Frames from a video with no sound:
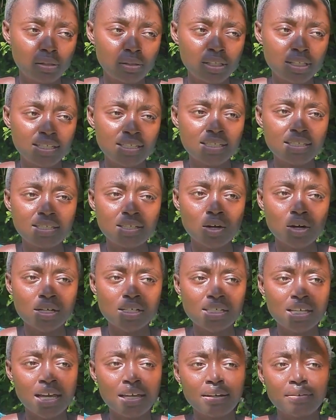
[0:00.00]
the star
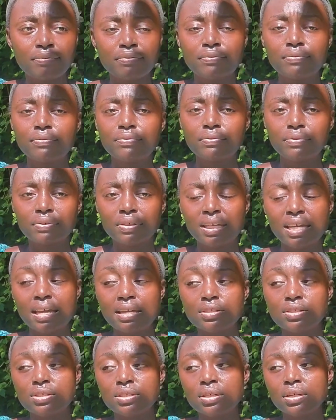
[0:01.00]
sign of
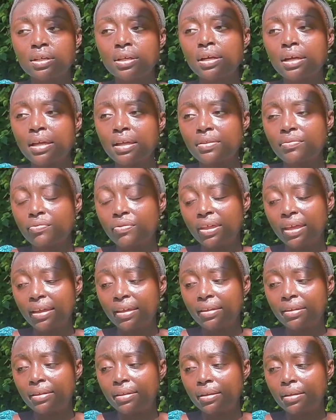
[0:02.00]
Cancer
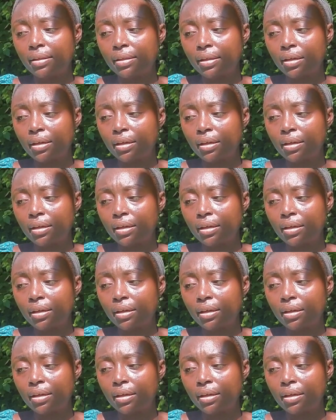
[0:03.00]
than